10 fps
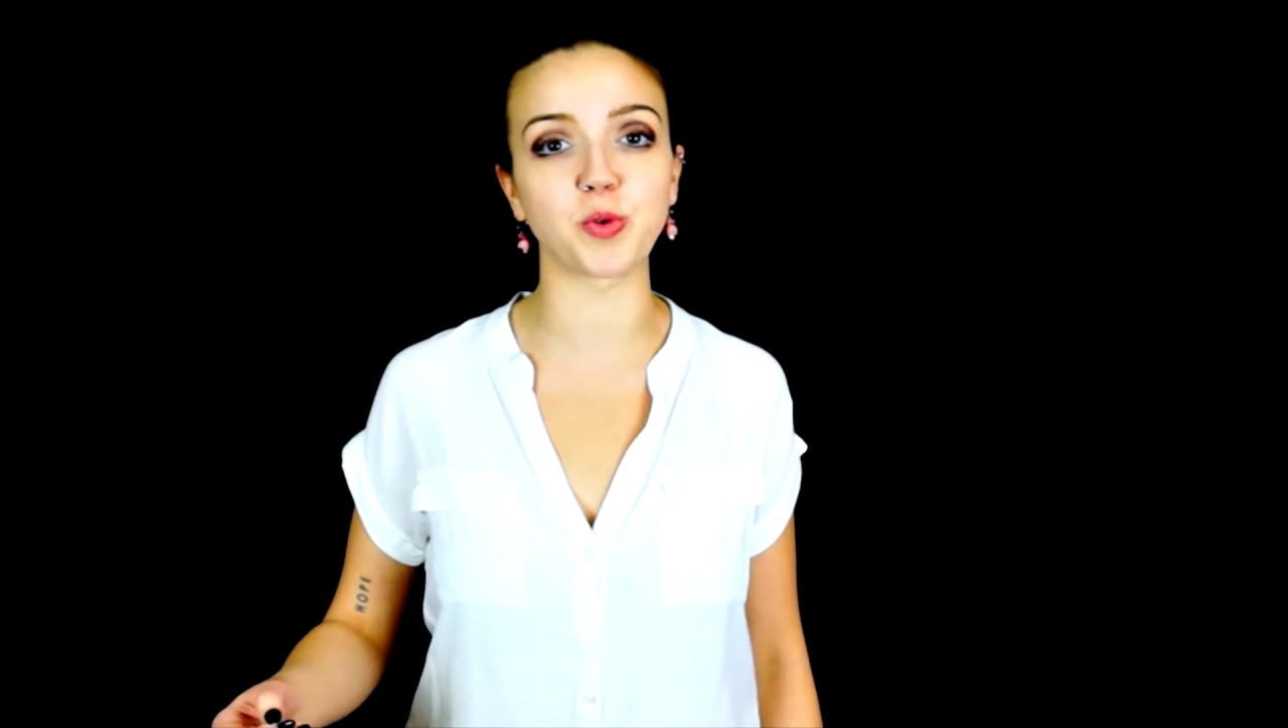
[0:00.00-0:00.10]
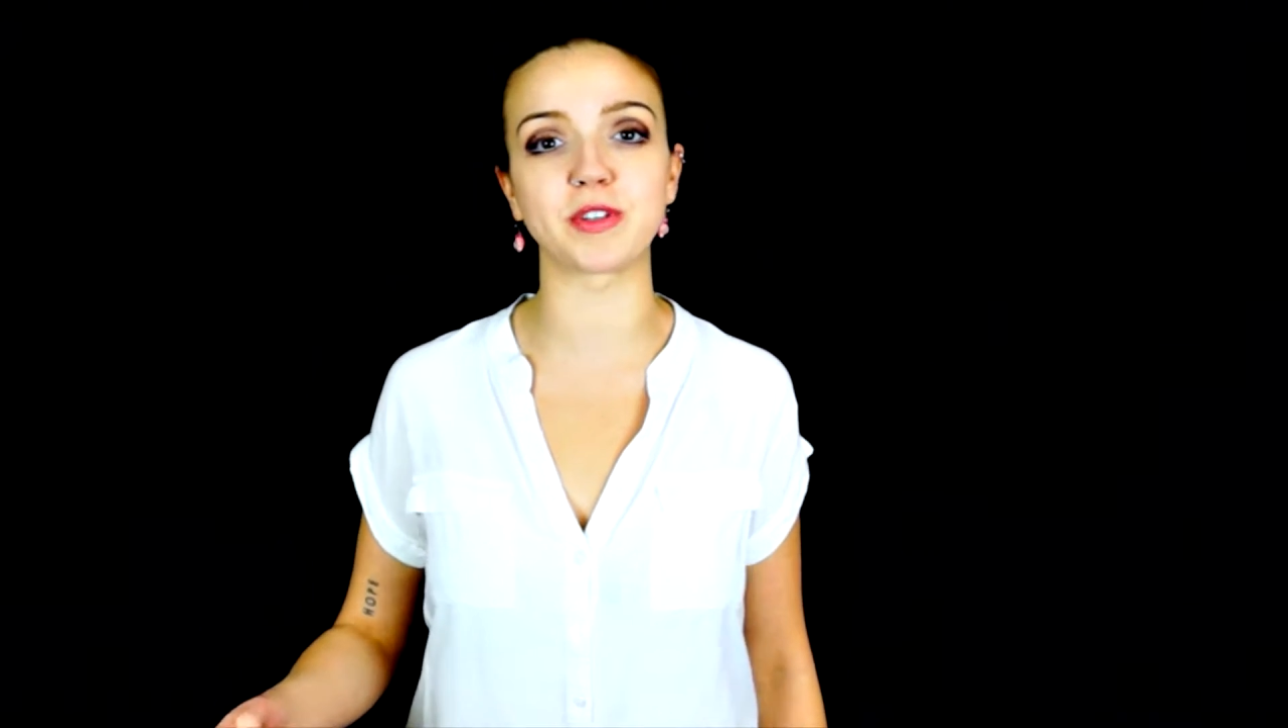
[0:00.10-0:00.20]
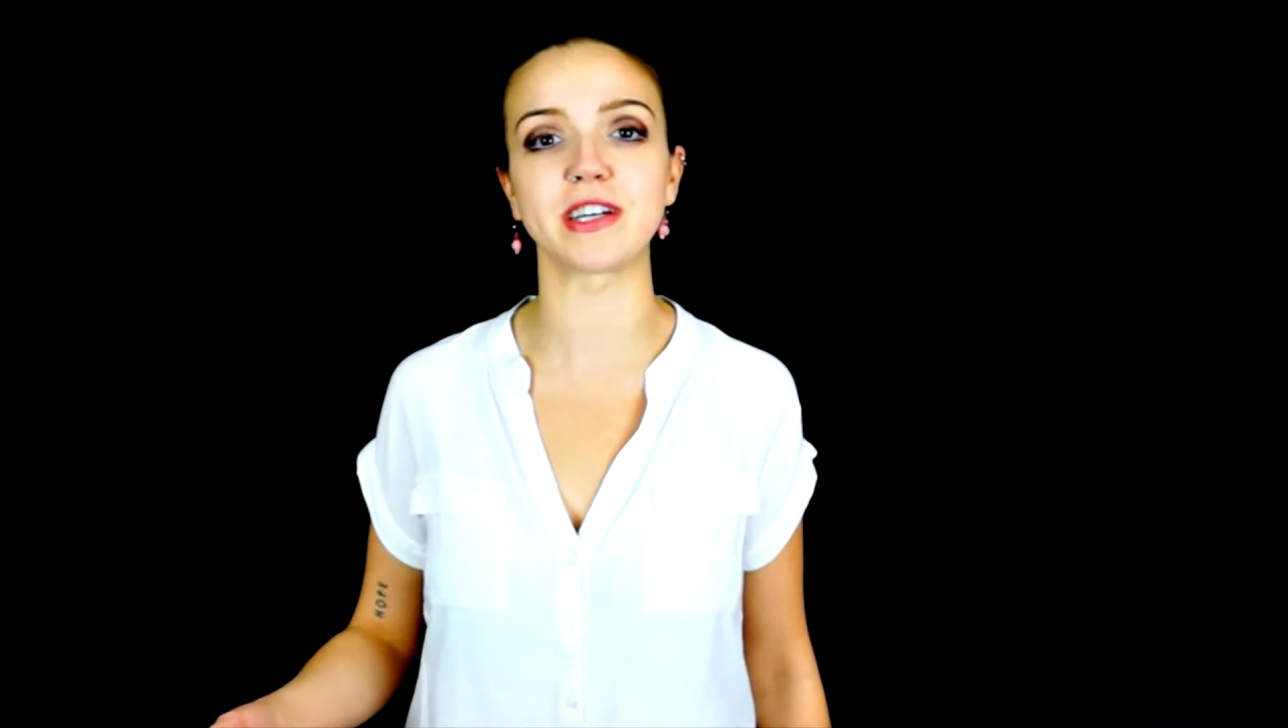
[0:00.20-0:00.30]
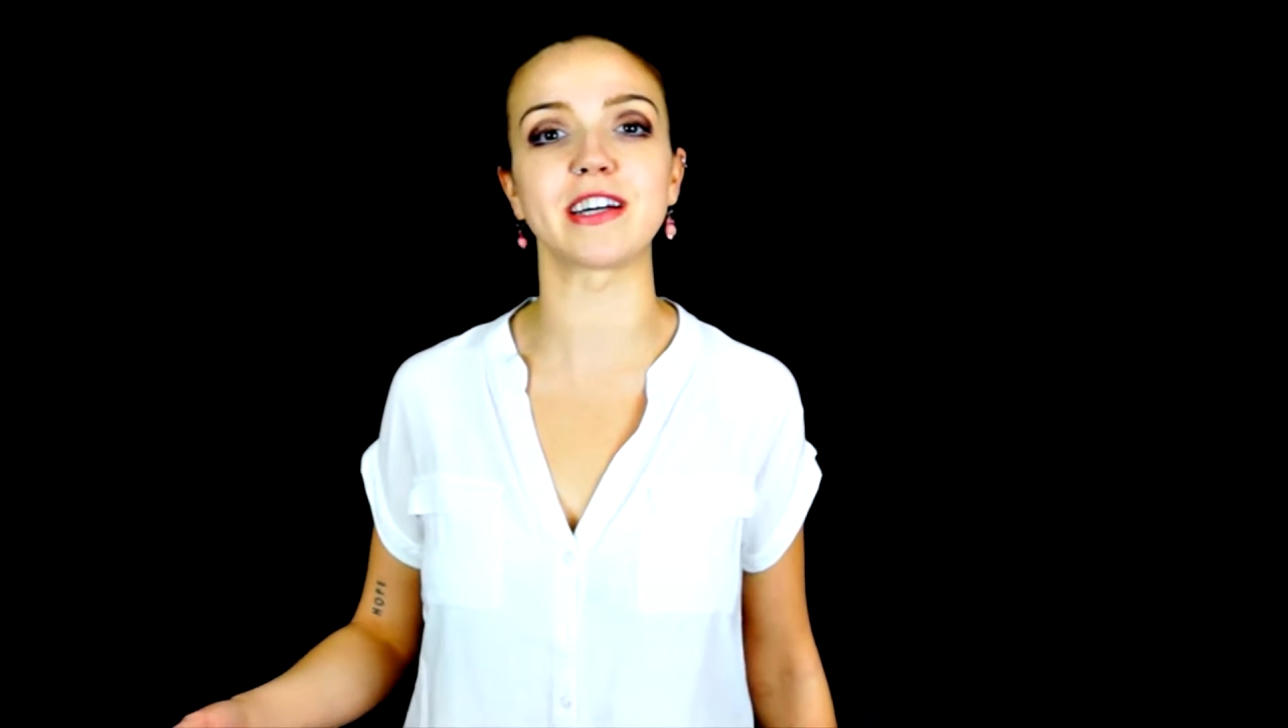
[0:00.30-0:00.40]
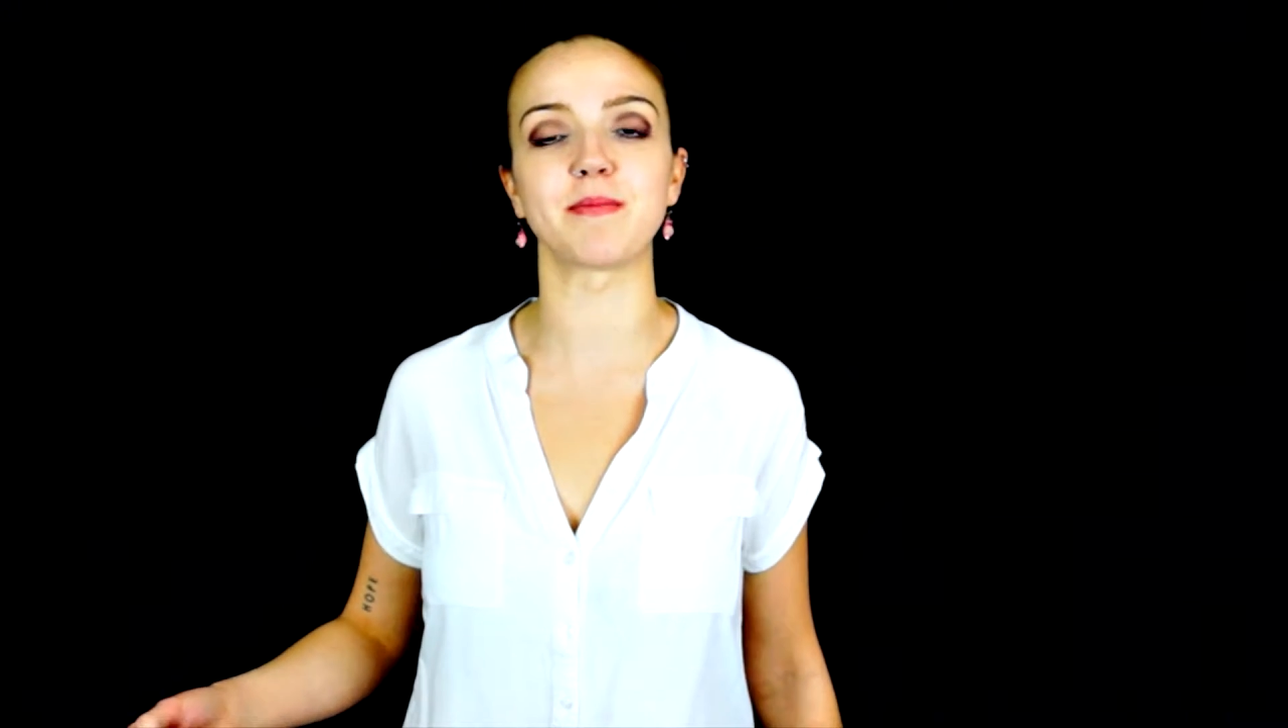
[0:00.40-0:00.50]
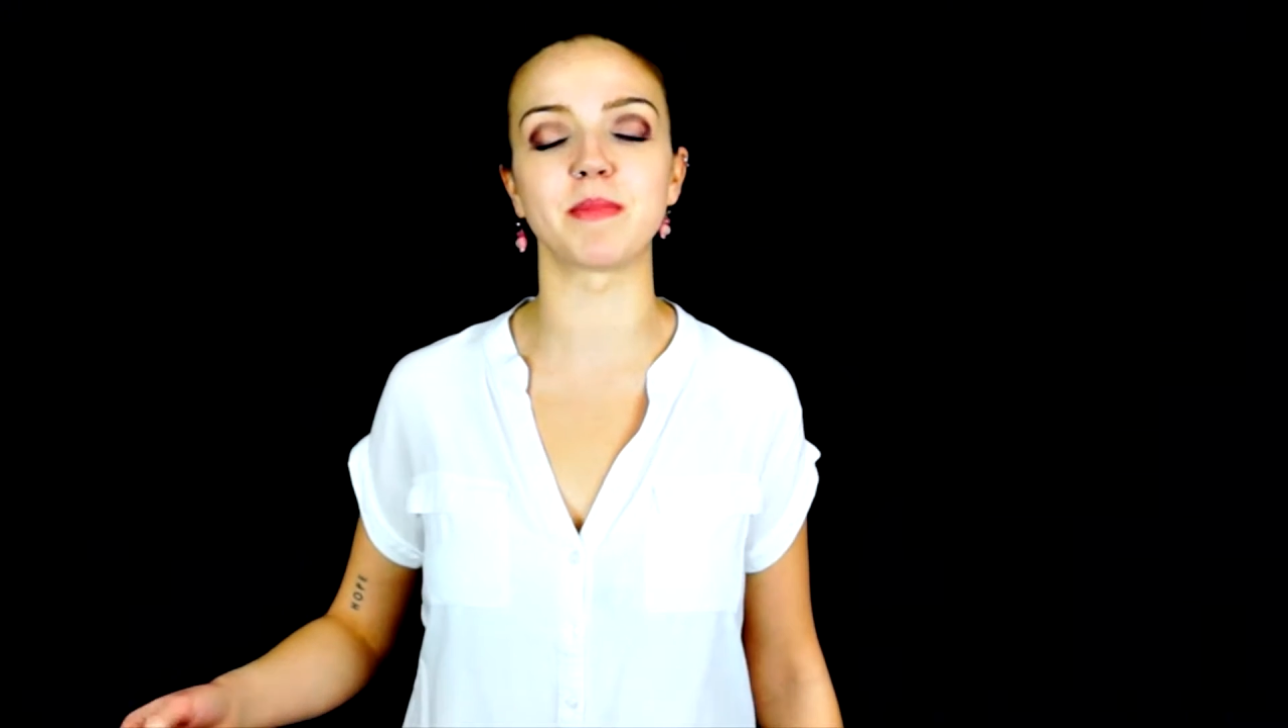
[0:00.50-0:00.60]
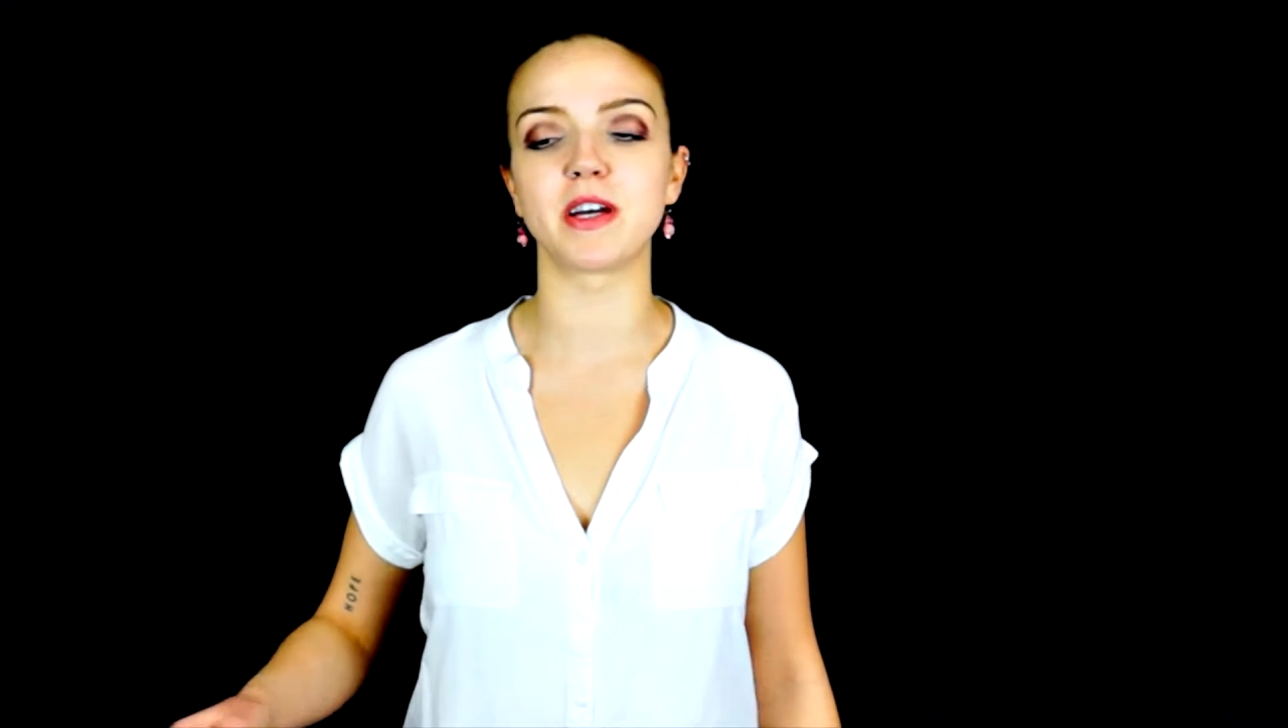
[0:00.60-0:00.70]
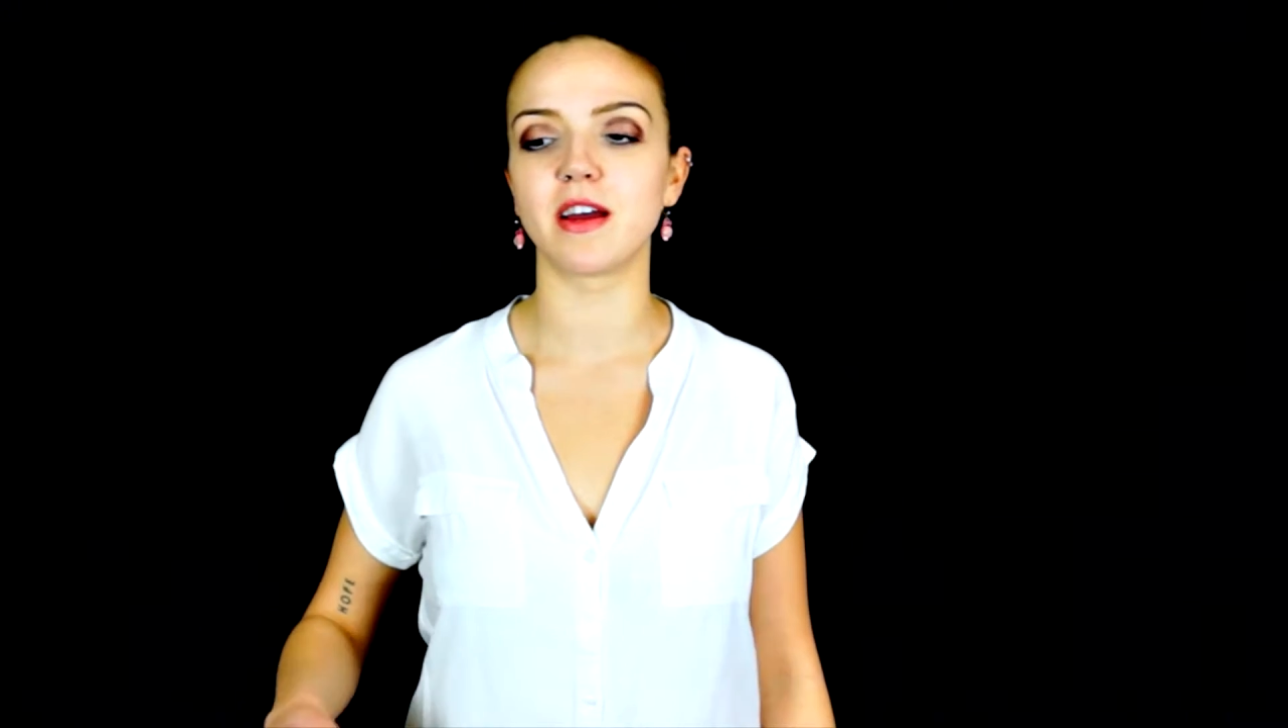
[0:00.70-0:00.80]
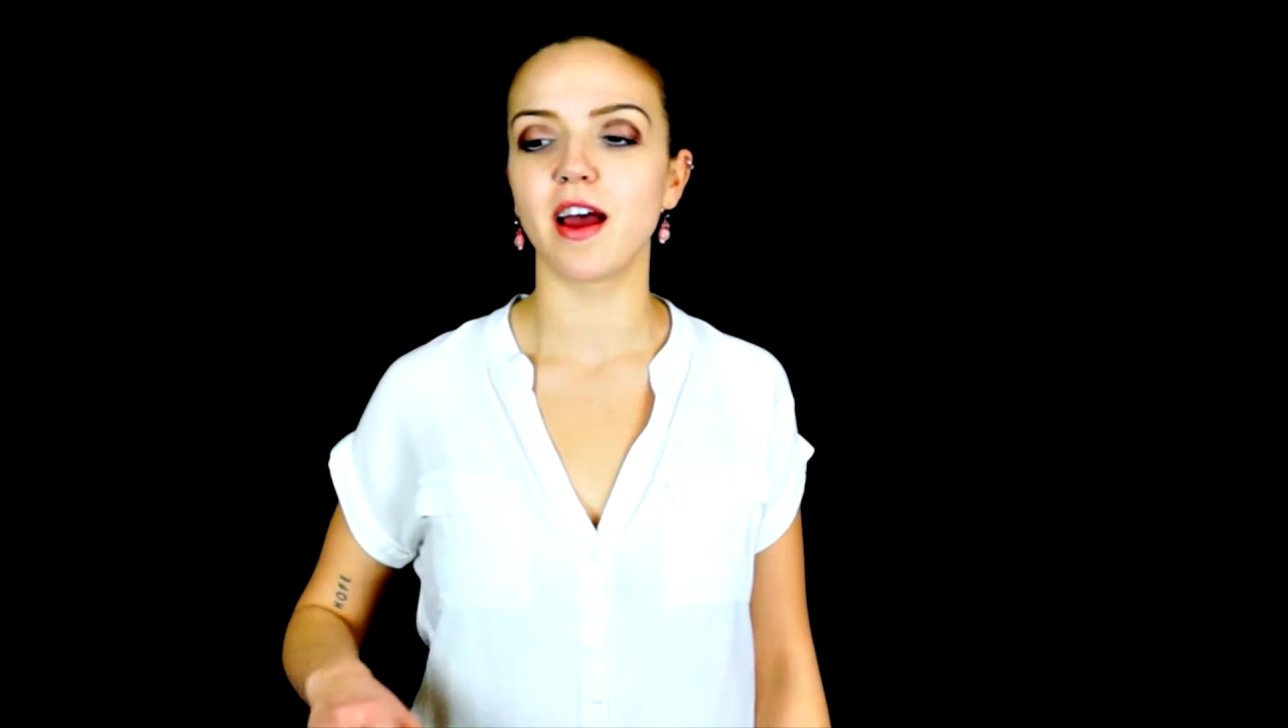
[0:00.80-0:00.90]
to him.